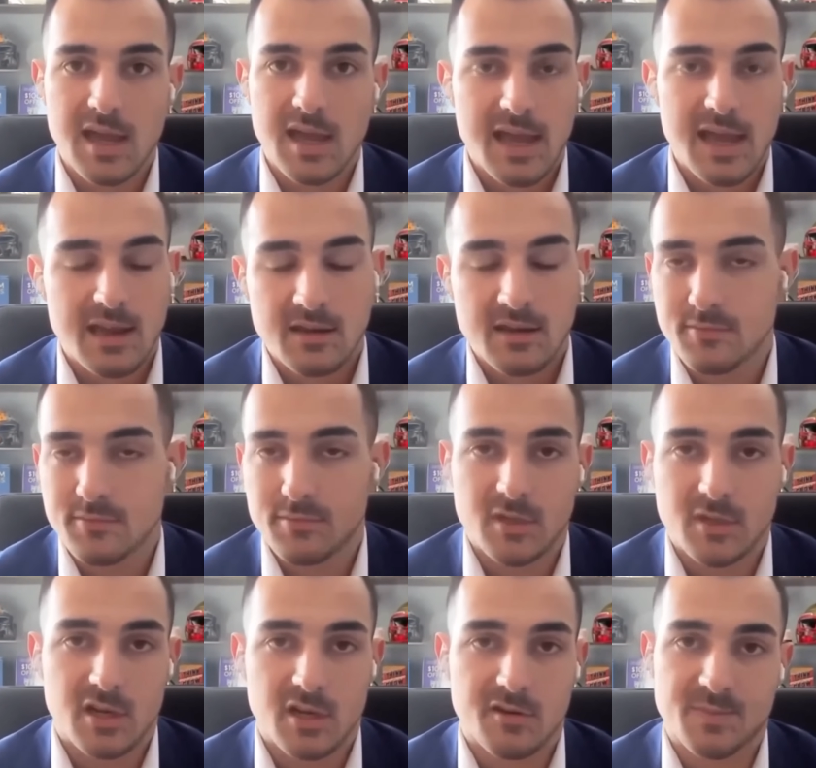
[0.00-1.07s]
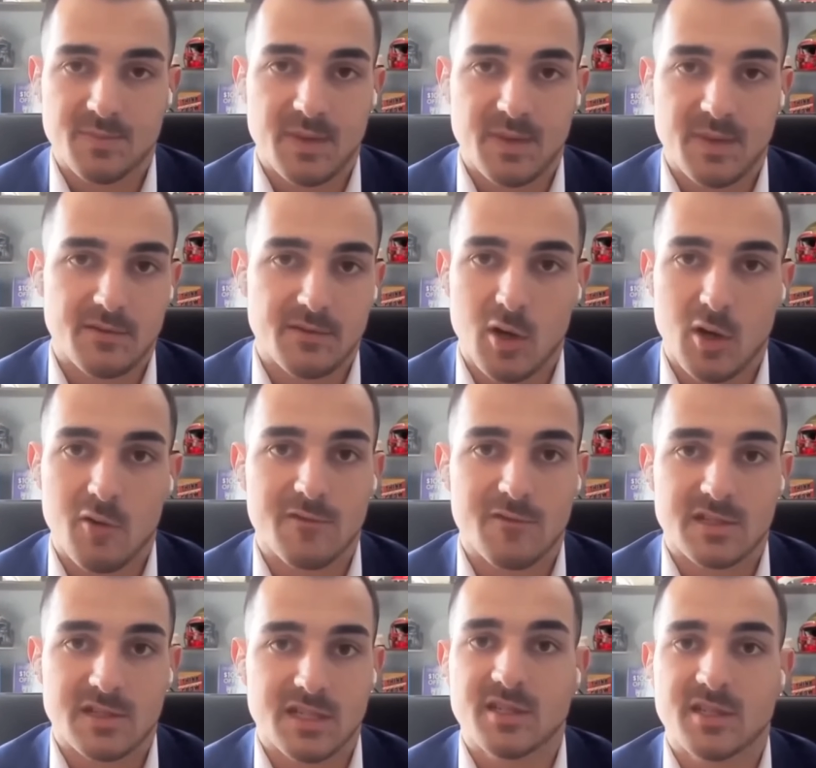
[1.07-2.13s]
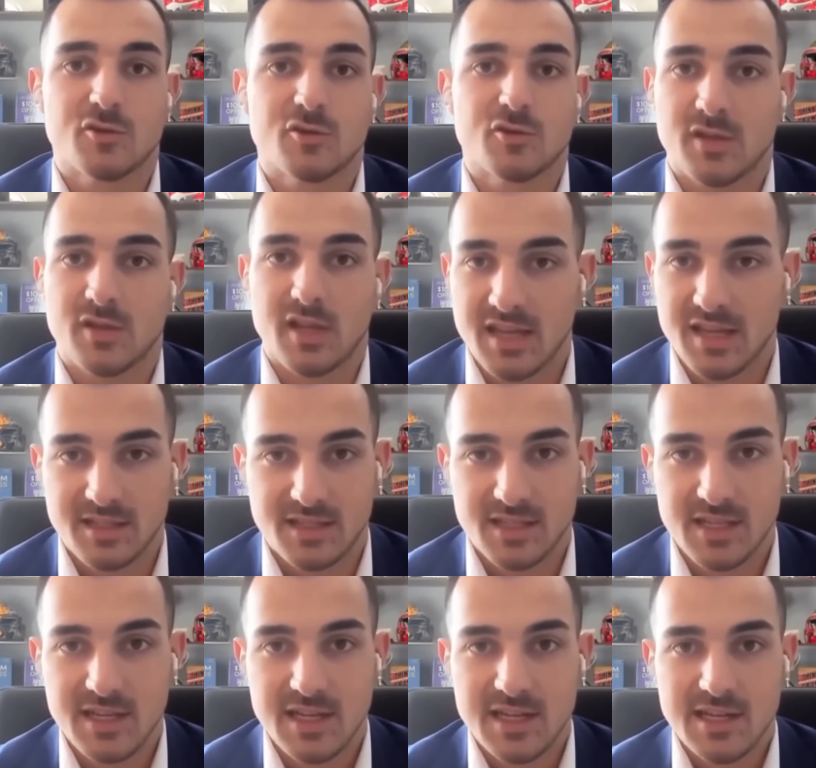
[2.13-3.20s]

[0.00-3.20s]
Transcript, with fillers: And, you know, it's been over 600 days